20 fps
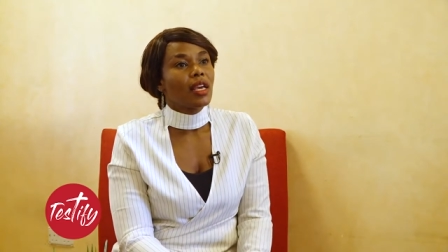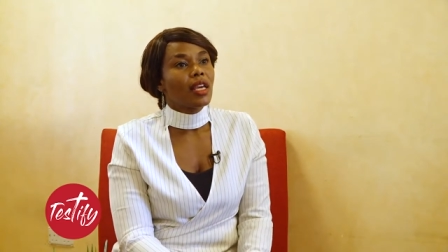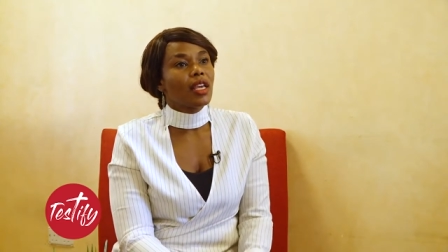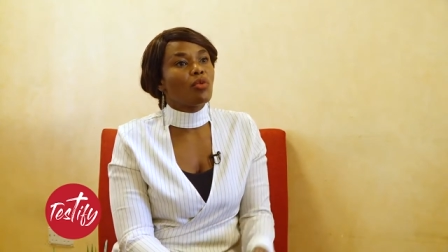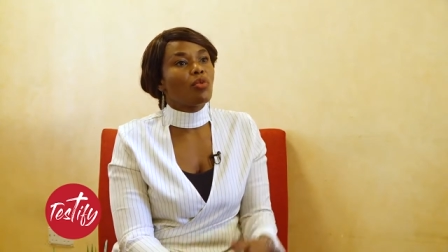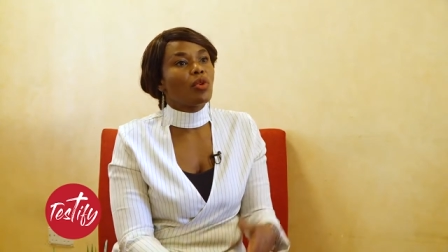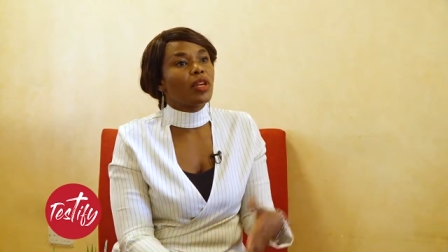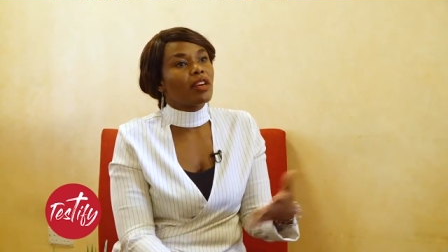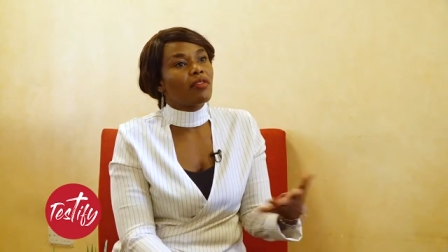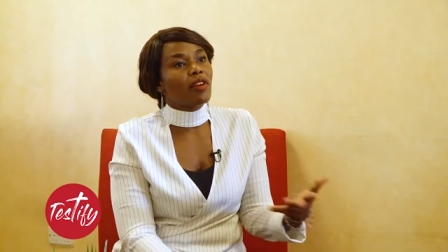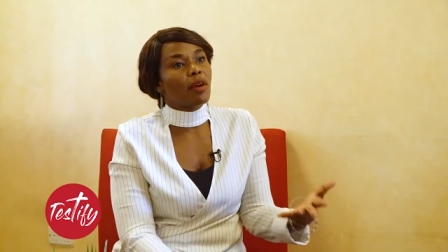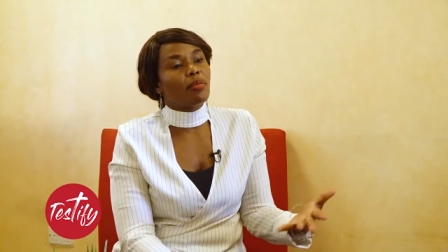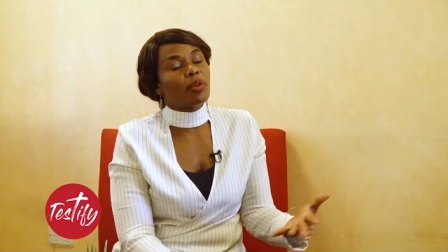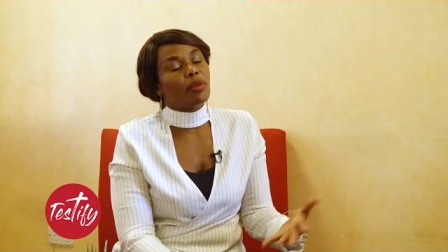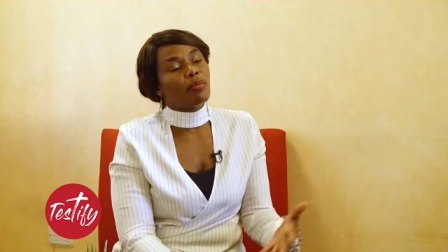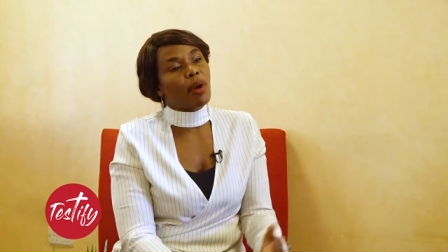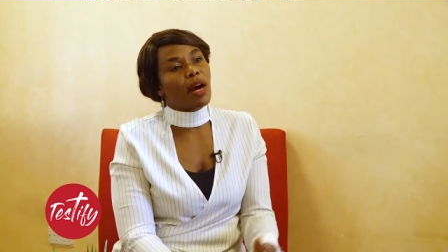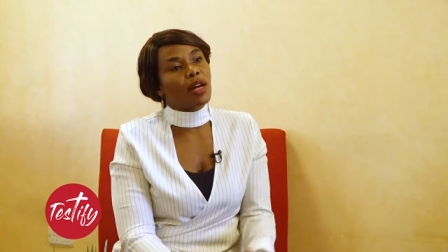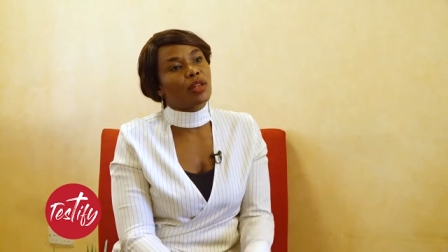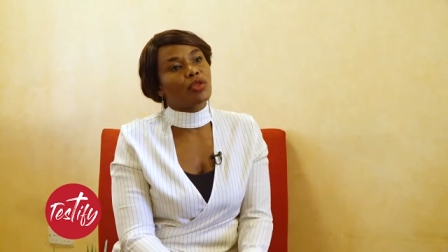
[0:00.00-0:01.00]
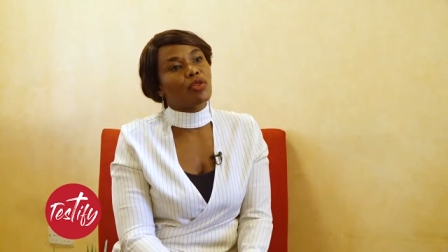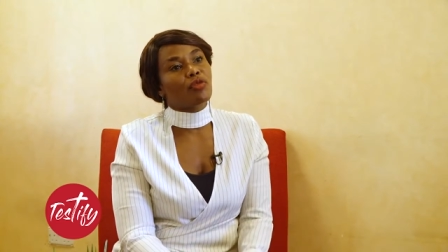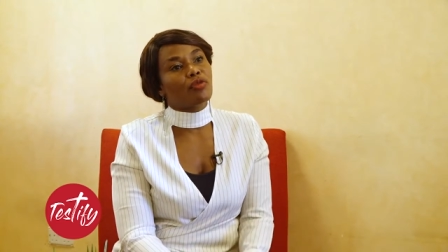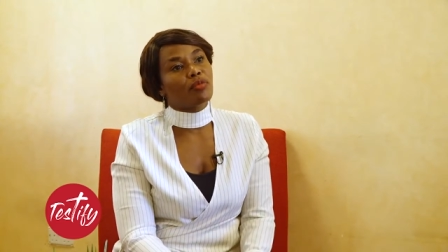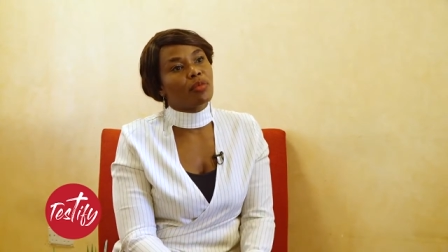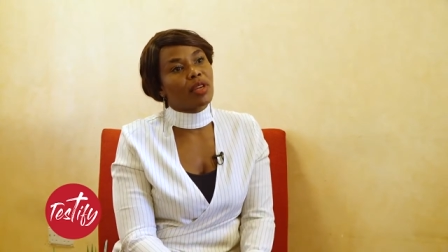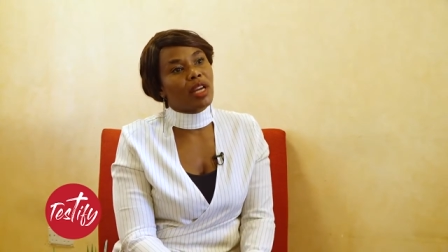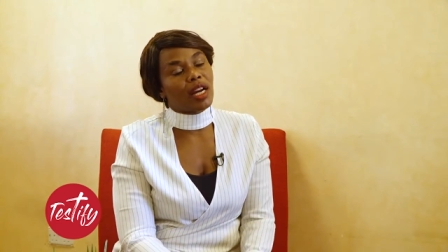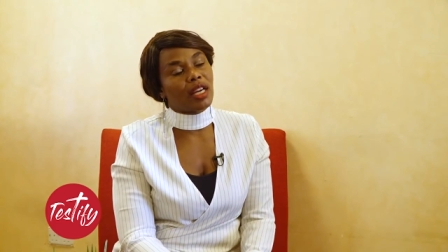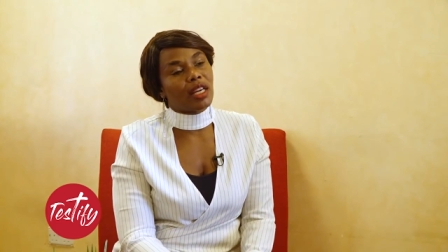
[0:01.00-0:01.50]
he will never be part of
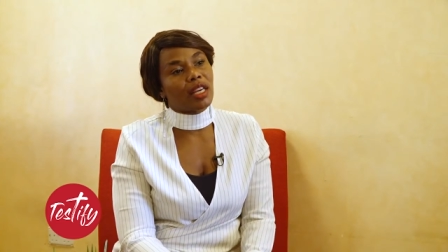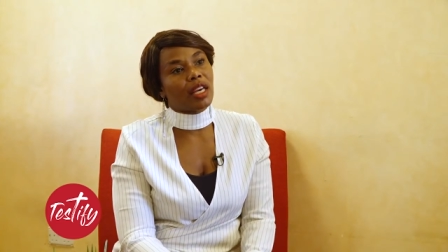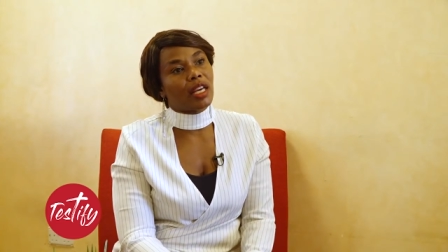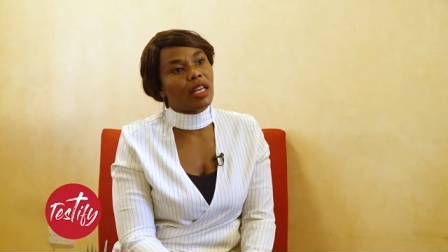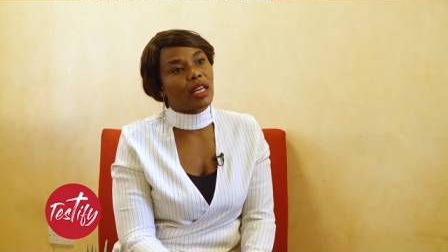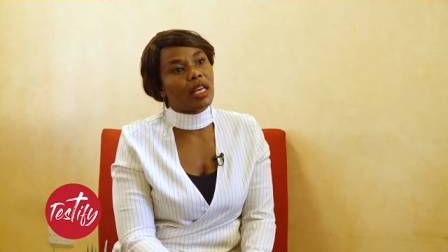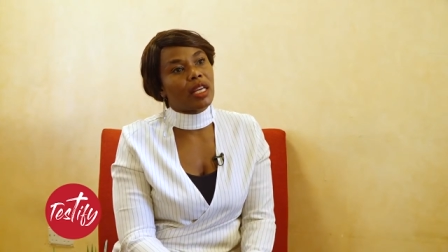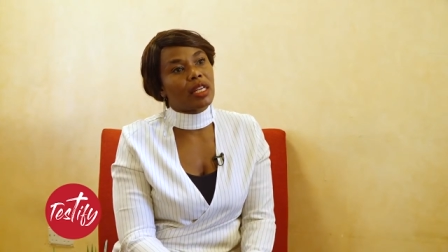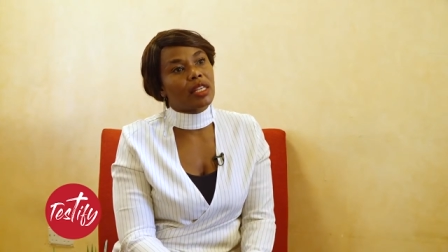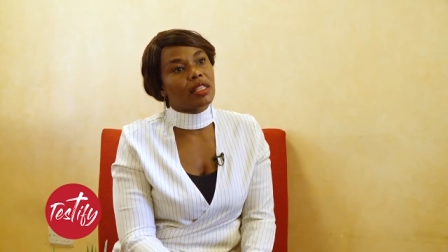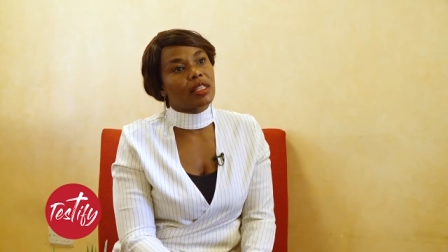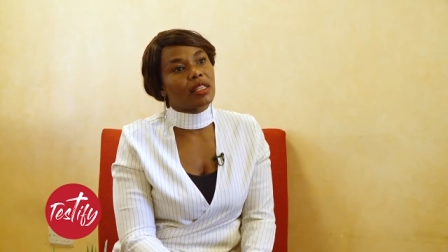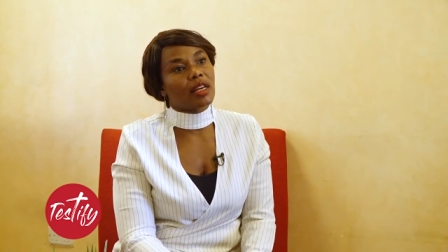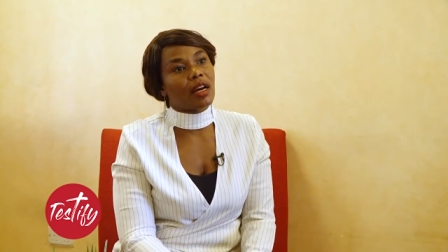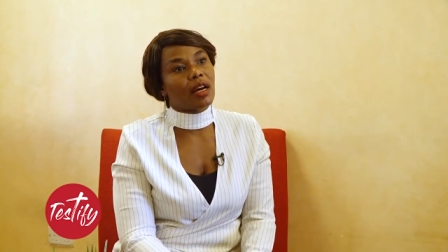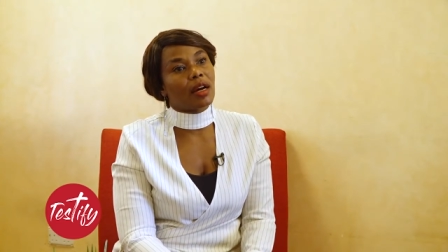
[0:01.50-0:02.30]
me again, and